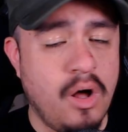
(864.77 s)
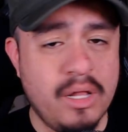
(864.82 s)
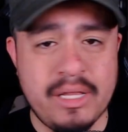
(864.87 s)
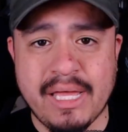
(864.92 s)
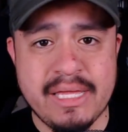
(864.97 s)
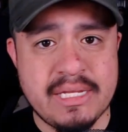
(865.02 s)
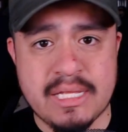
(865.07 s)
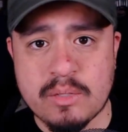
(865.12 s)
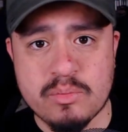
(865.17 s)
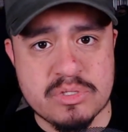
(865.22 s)
All
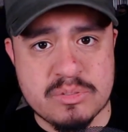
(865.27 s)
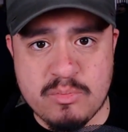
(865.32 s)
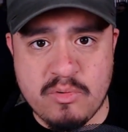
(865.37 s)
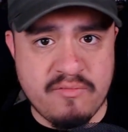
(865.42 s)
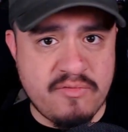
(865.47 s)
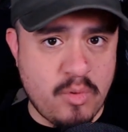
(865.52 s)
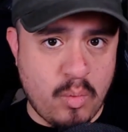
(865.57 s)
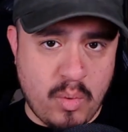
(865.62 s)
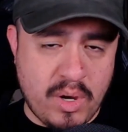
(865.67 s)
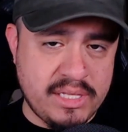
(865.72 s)
I did was
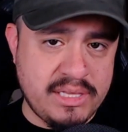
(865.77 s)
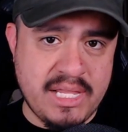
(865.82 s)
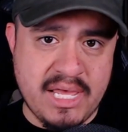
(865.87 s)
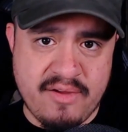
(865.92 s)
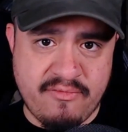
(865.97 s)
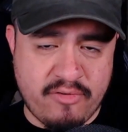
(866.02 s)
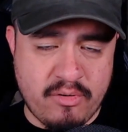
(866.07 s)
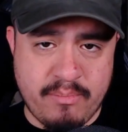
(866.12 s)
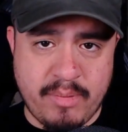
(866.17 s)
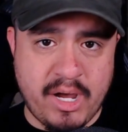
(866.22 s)
move the one
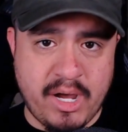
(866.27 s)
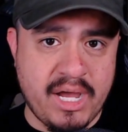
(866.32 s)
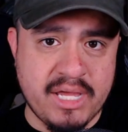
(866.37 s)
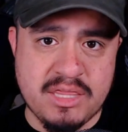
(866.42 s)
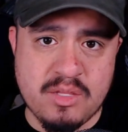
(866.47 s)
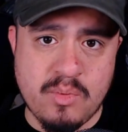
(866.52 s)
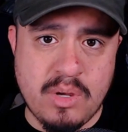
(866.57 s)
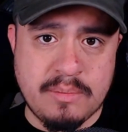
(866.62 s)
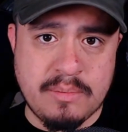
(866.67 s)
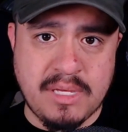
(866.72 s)
light from
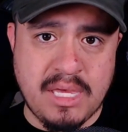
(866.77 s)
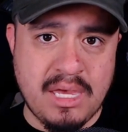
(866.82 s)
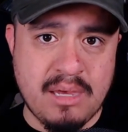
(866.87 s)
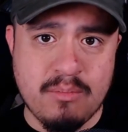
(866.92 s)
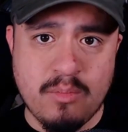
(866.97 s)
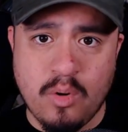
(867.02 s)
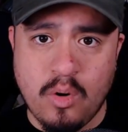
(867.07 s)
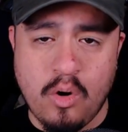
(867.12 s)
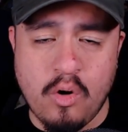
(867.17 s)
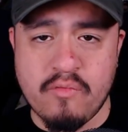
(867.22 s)
behind the
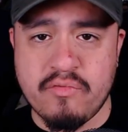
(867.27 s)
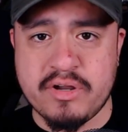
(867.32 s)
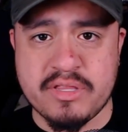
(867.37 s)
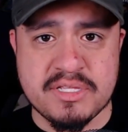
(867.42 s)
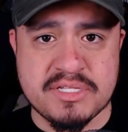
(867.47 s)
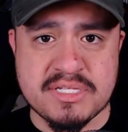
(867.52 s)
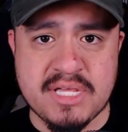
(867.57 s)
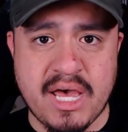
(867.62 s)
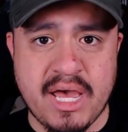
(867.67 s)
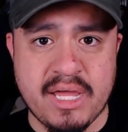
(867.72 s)
webcam over to
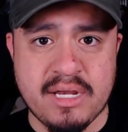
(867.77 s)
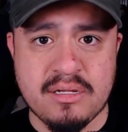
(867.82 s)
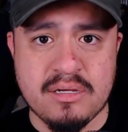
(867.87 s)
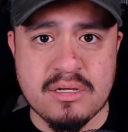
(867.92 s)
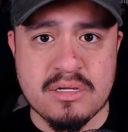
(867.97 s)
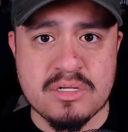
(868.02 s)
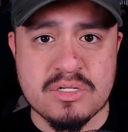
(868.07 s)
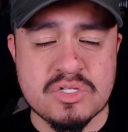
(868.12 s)
the side.